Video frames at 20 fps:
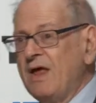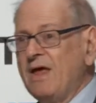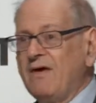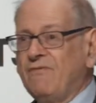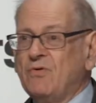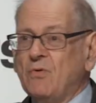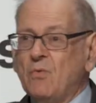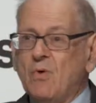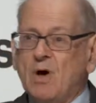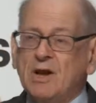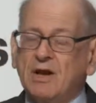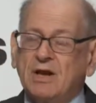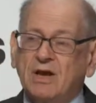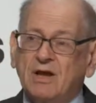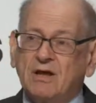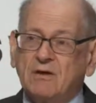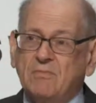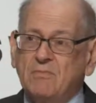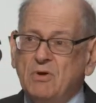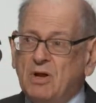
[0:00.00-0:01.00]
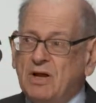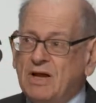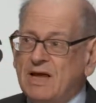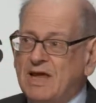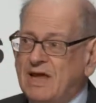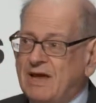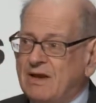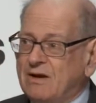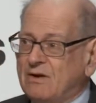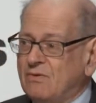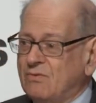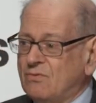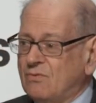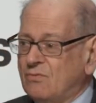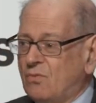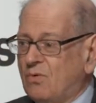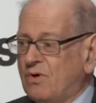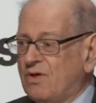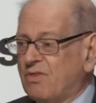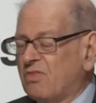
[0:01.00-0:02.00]
if you wanted to communicate
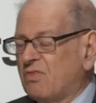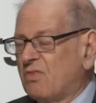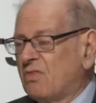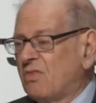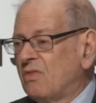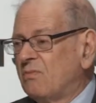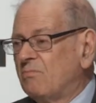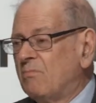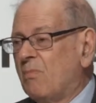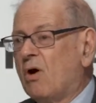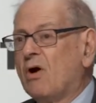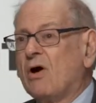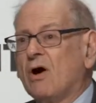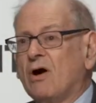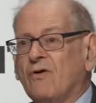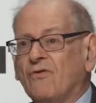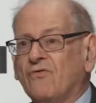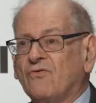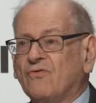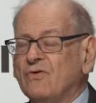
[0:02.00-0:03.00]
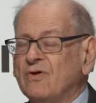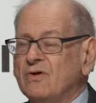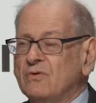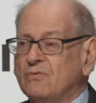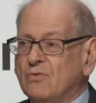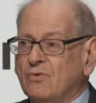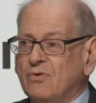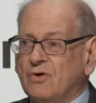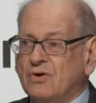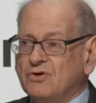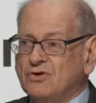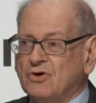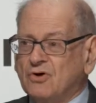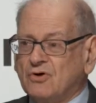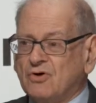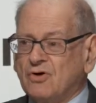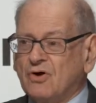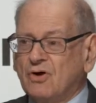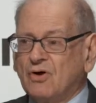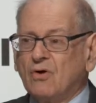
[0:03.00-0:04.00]
with Mars, where it
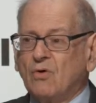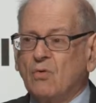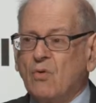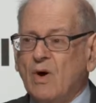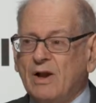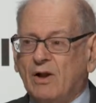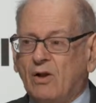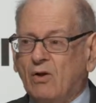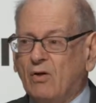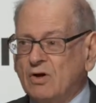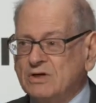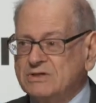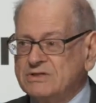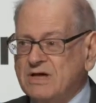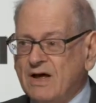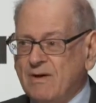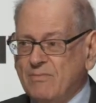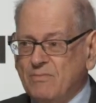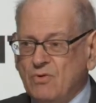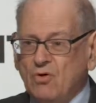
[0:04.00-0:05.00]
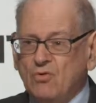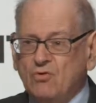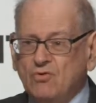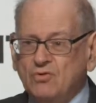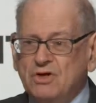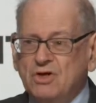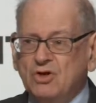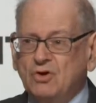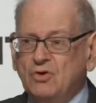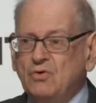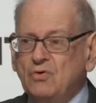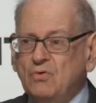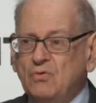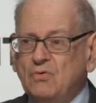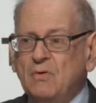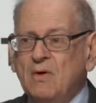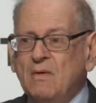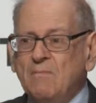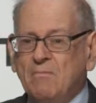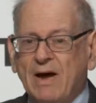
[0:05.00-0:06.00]
took quite a long time, you couldn't
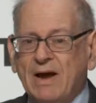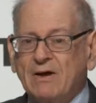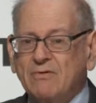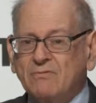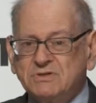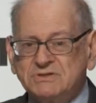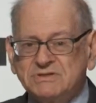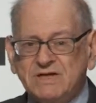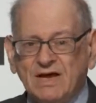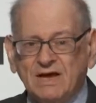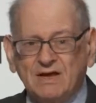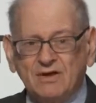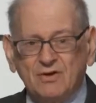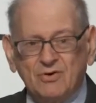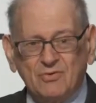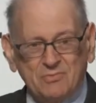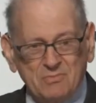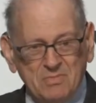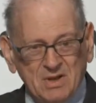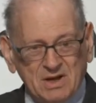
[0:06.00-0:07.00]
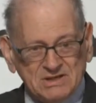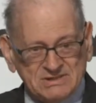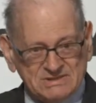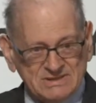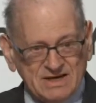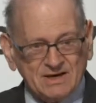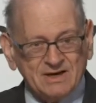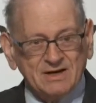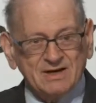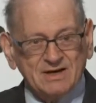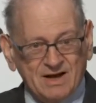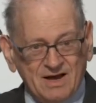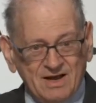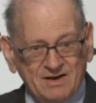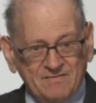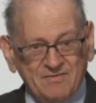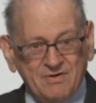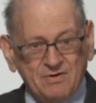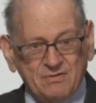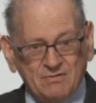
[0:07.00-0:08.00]
do microsecond or millisecond kind
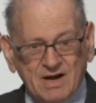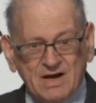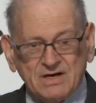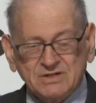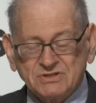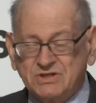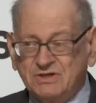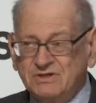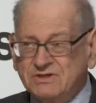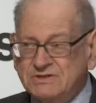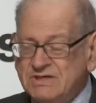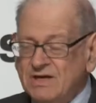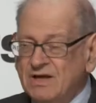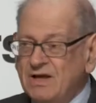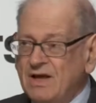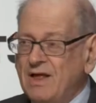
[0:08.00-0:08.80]
of interactions.